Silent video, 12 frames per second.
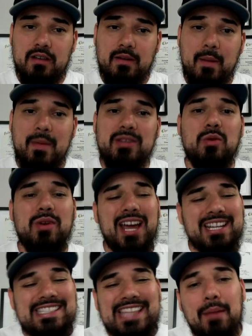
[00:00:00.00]
Amen. So we got to
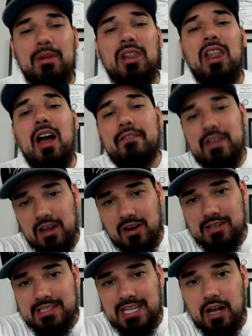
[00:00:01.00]
stop loving
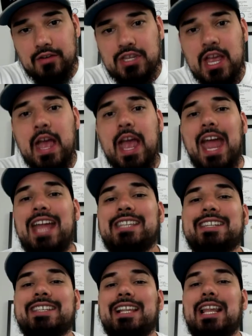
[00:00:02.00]
ourselves and
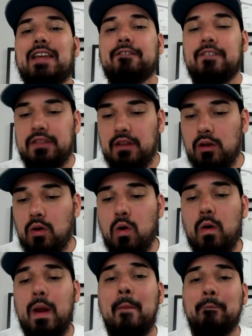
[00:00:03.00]
just live for the
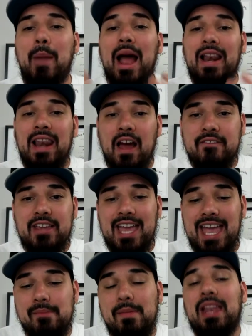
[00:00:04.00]
Lord by loving
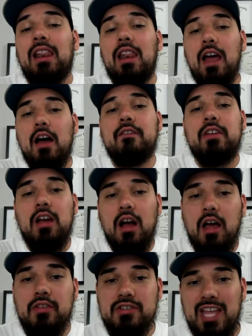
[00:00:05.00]
him and loving
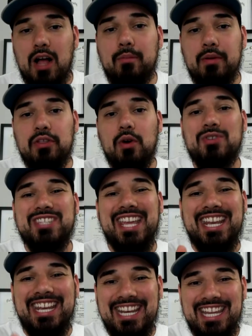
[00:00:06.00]
others, helping those
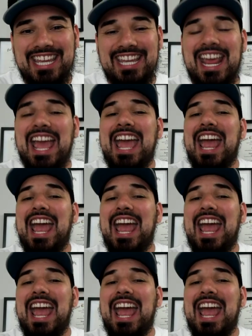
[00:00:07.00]
in need.